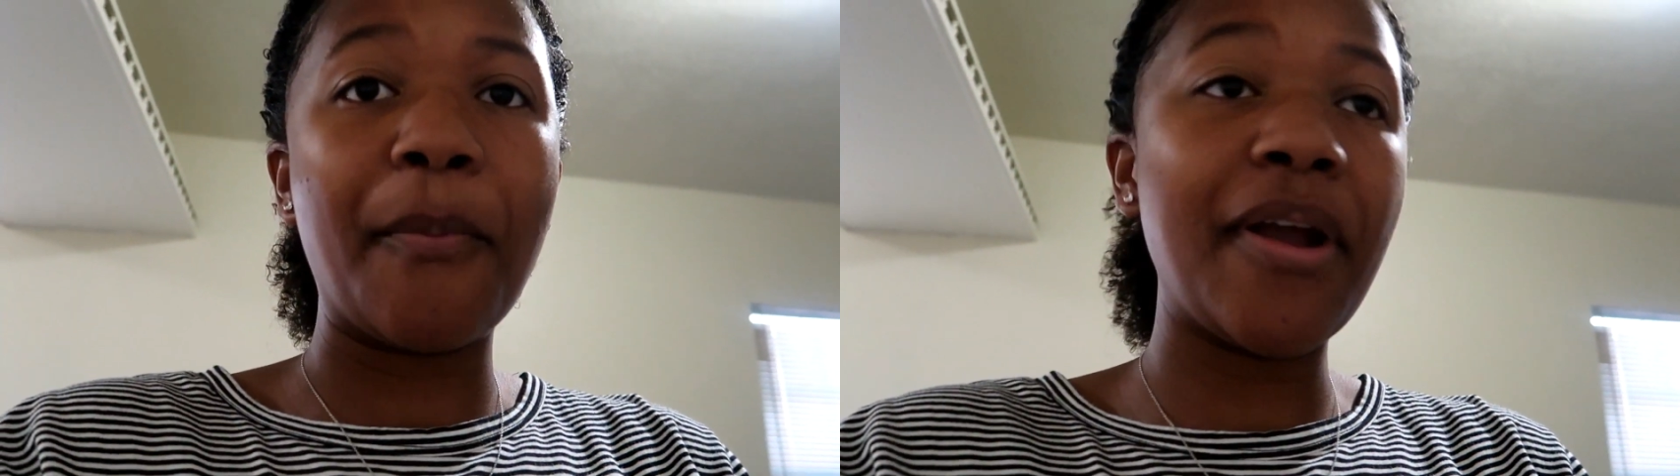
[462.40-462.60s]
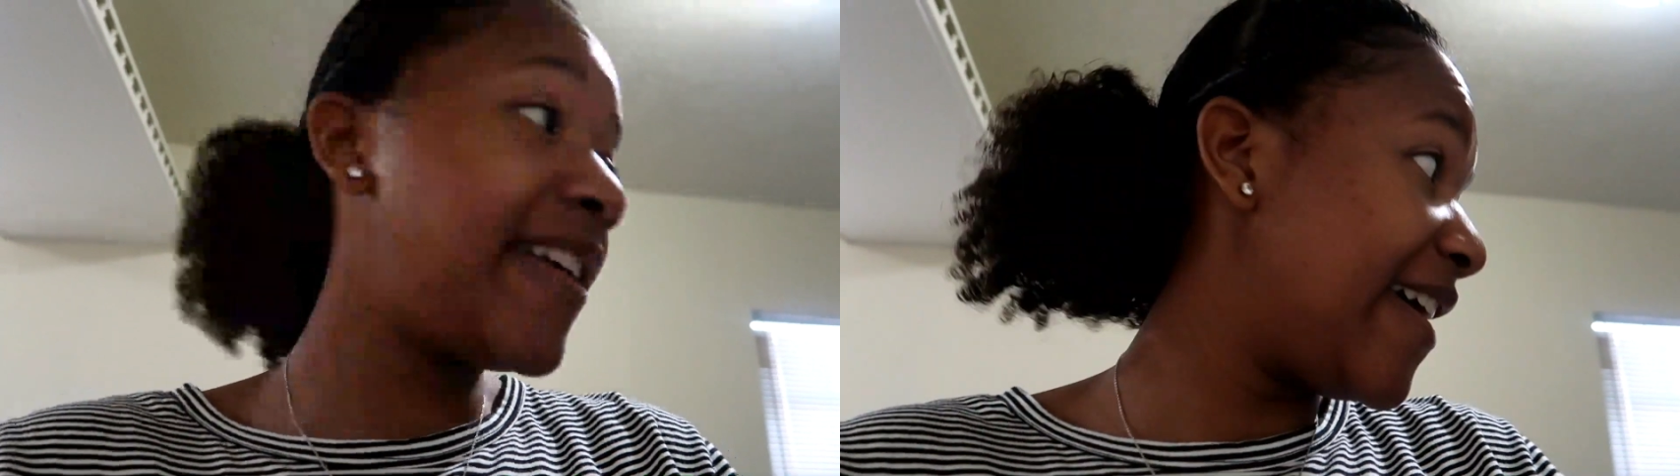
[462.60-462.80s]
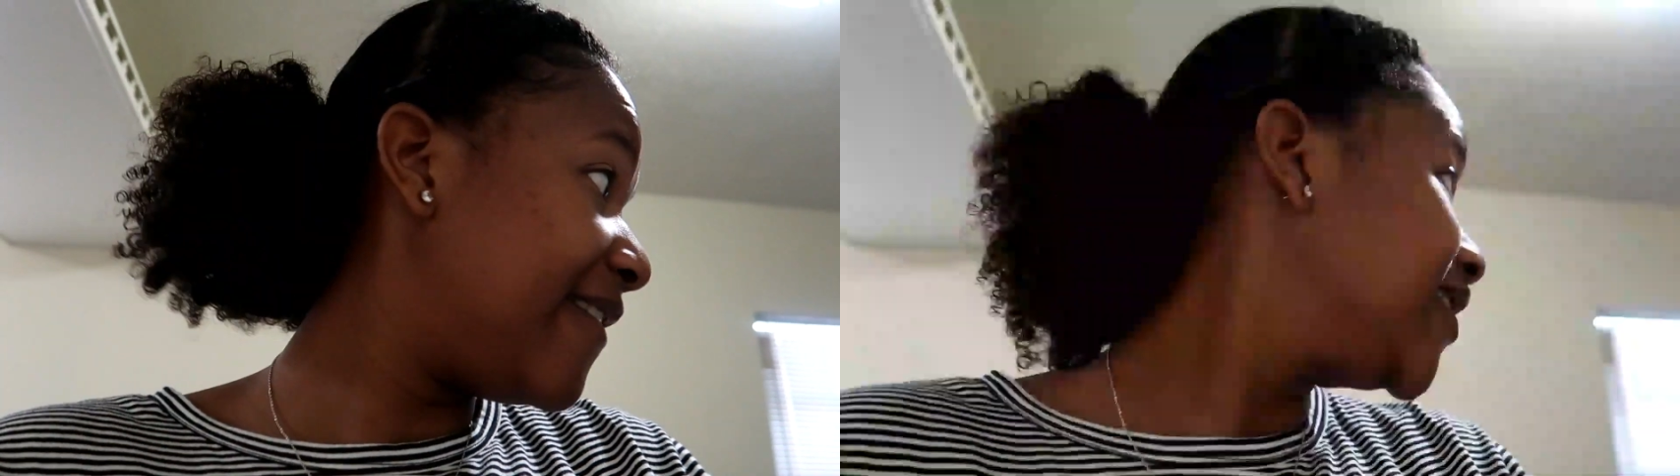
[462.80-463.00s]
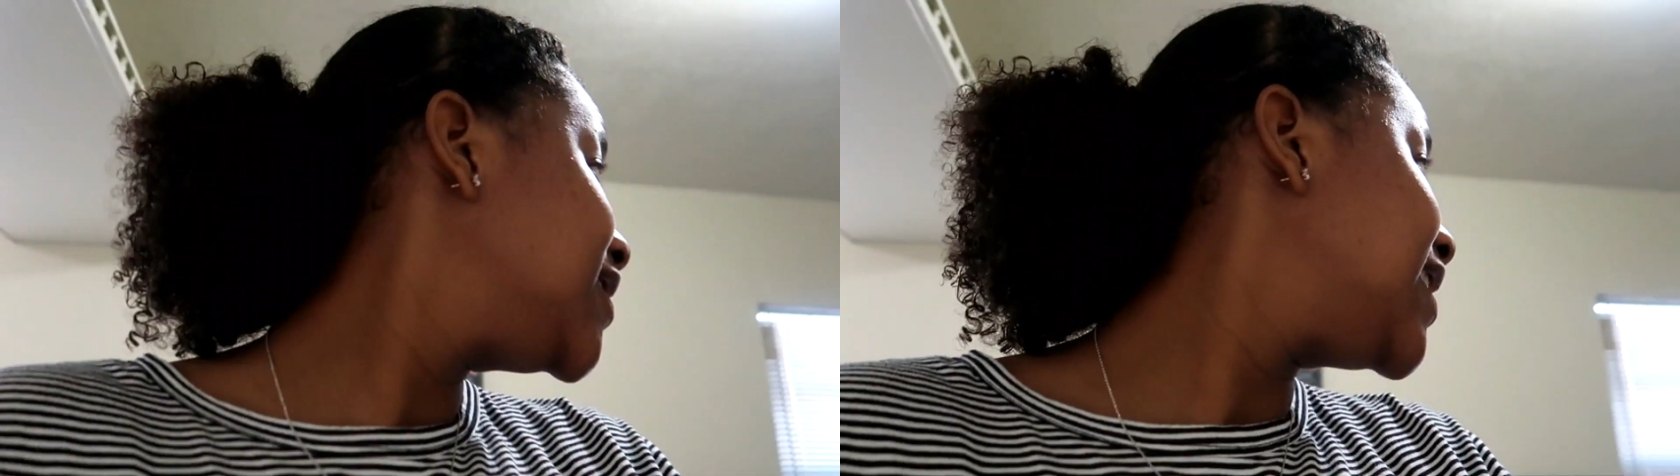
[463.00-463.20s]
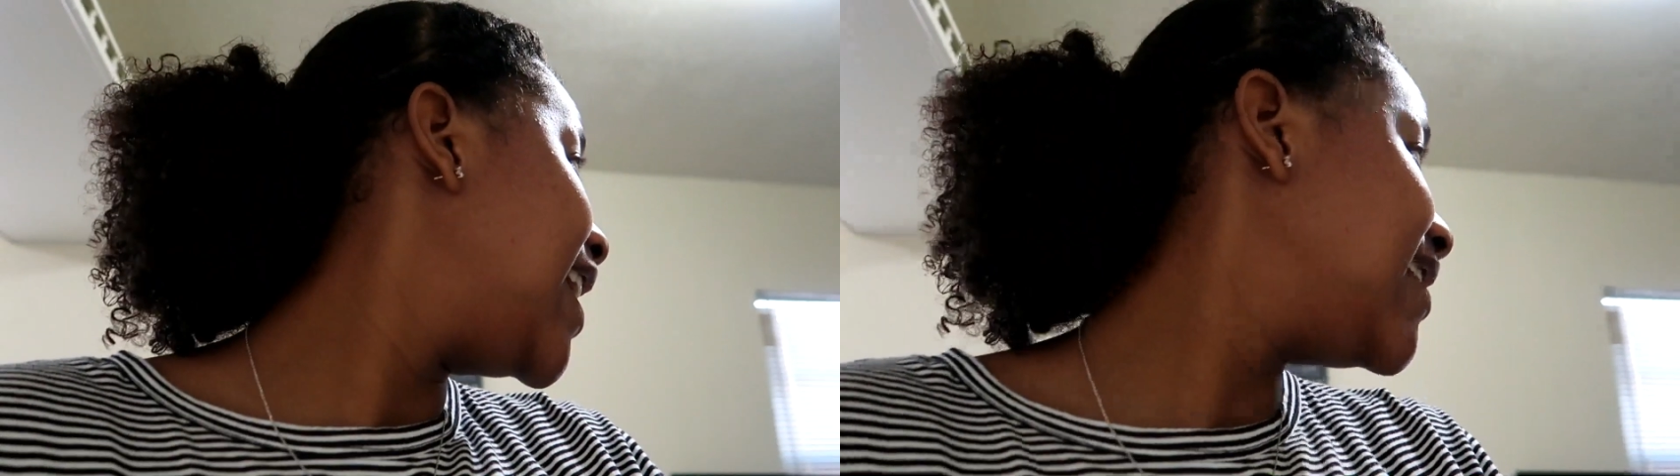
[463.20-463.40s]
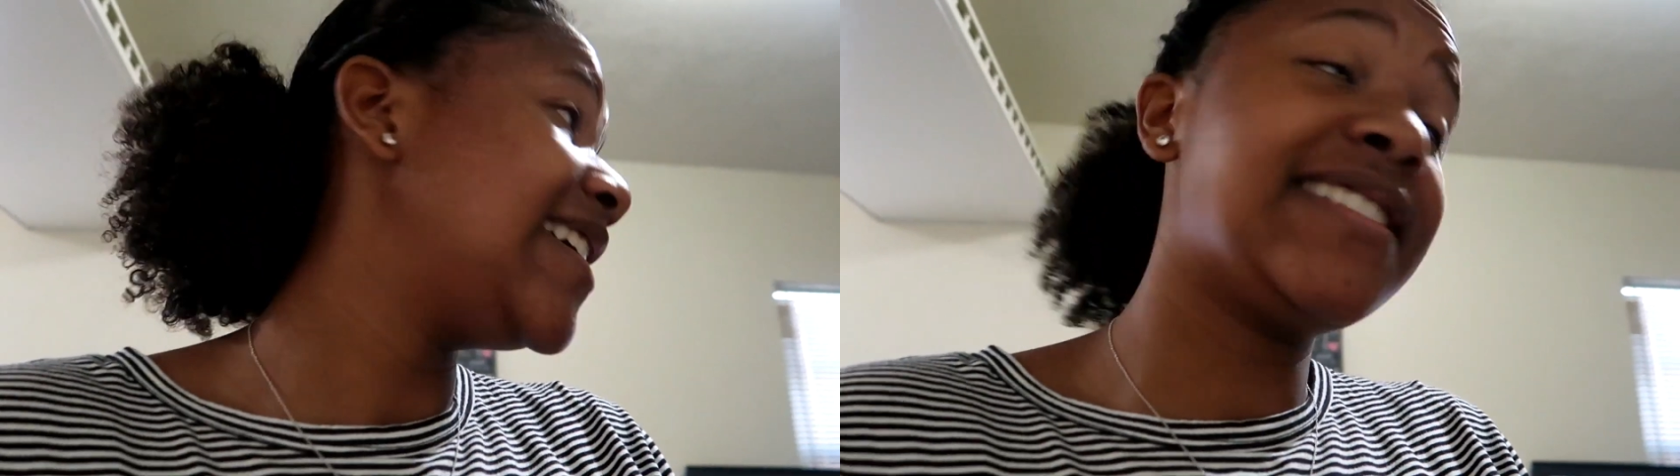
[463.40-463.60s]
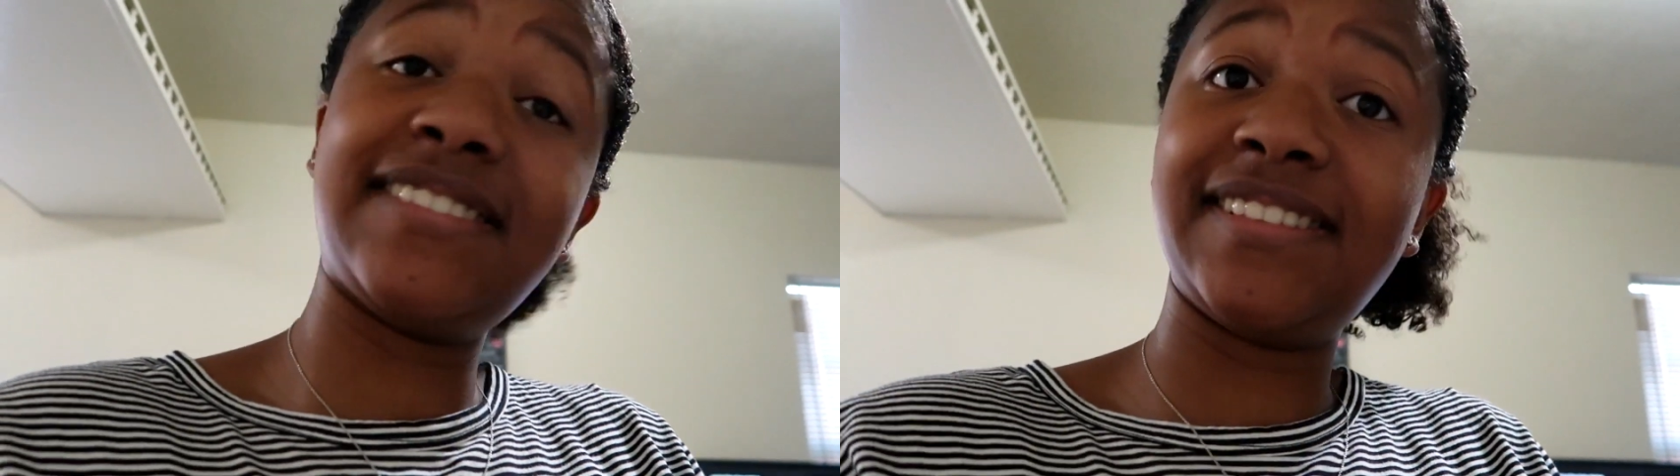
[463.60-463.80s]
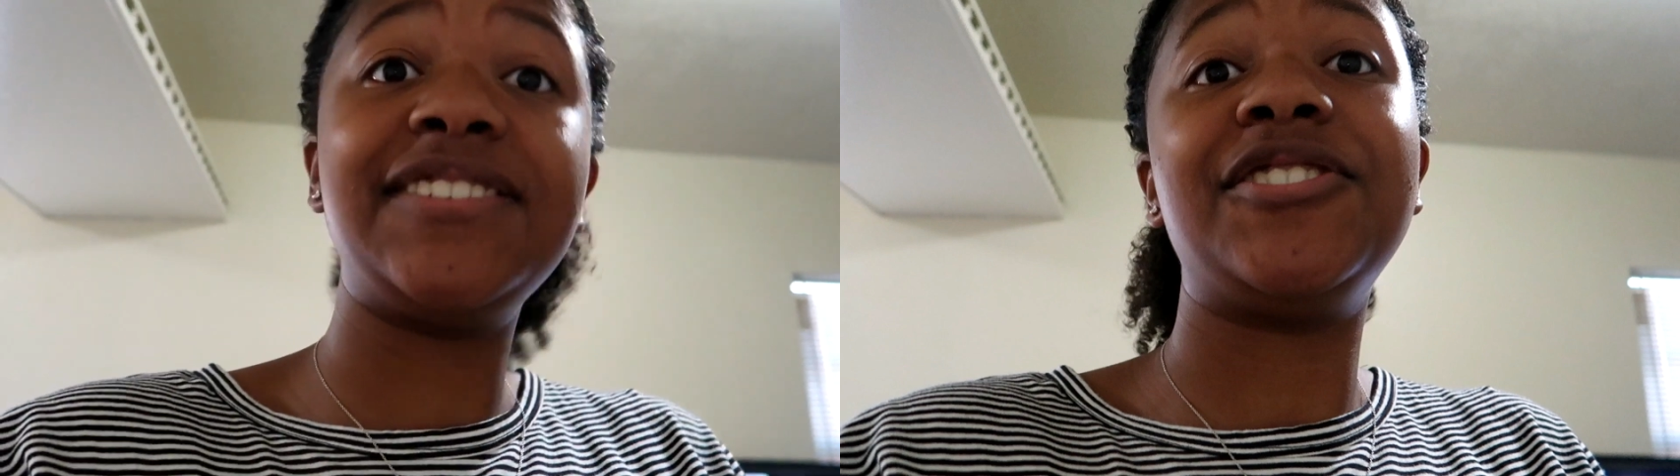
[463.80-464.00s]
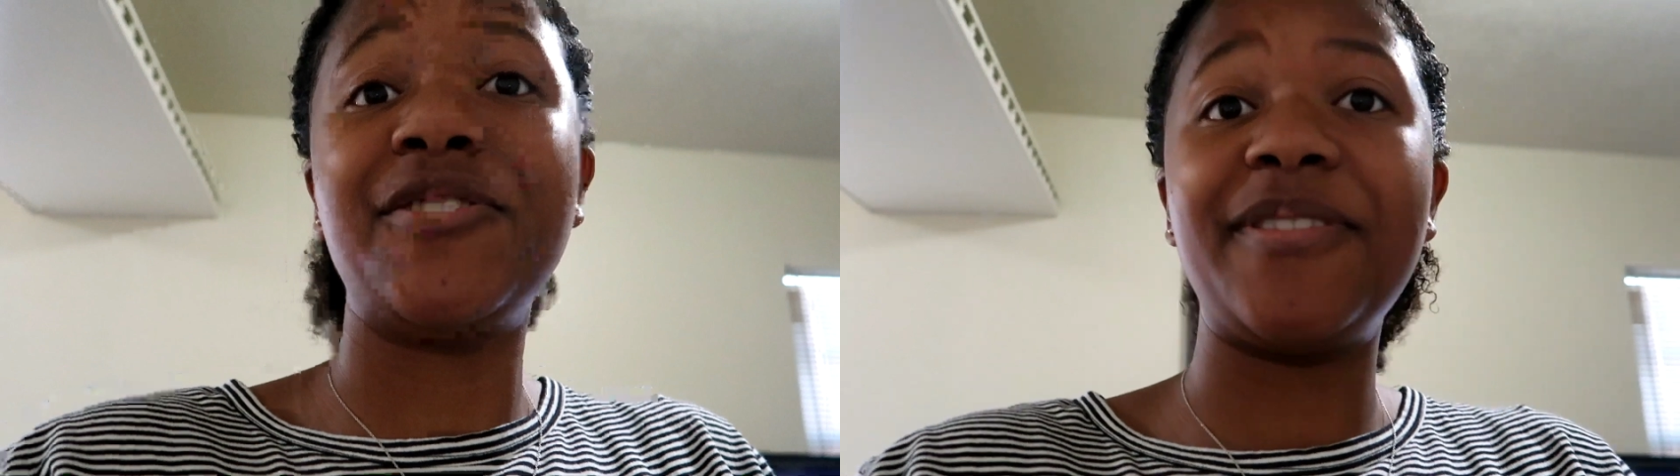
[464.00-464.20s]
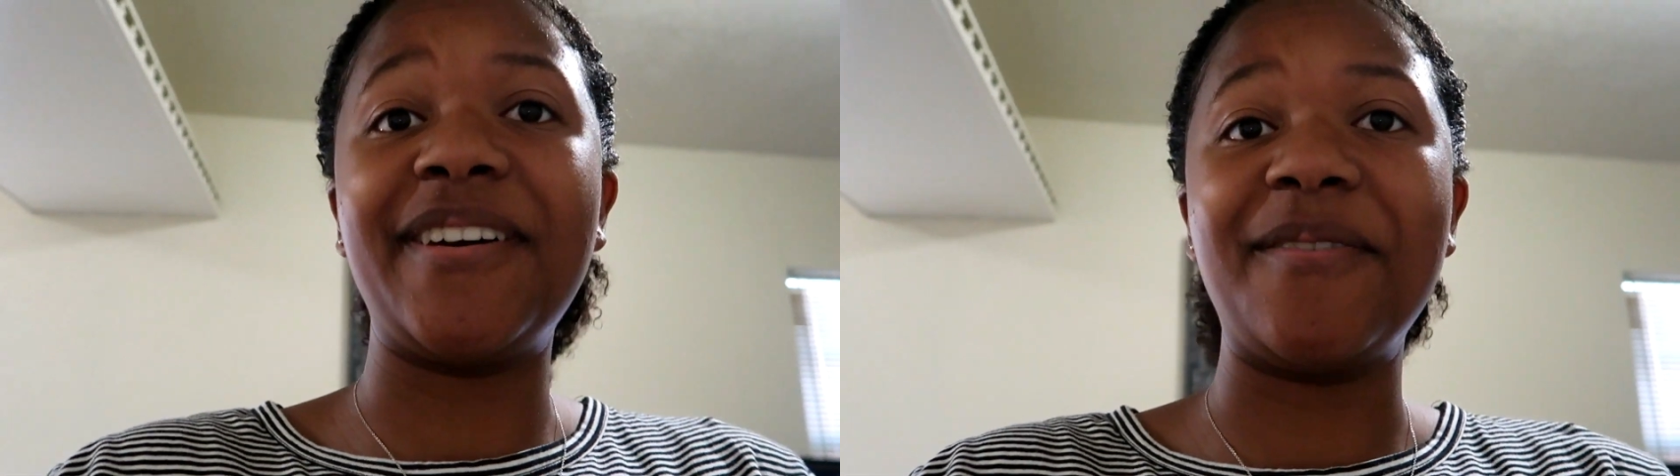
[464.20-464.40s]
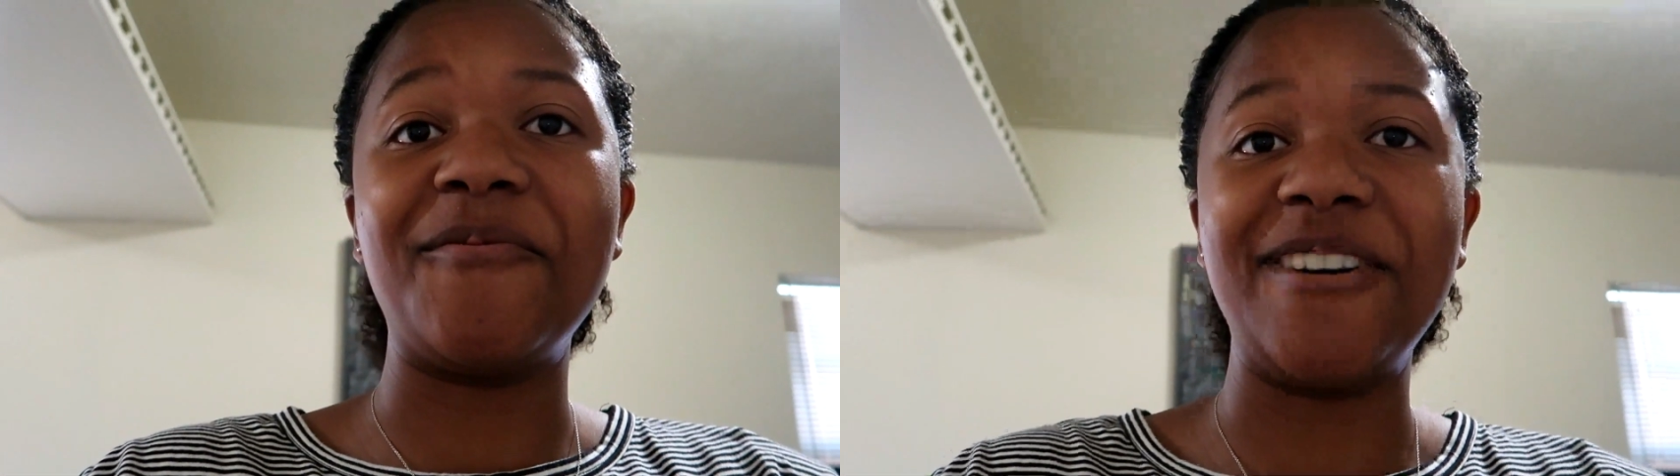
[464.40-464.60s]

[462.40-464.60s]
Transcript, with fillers: Married at First Sight, that's the show that I'm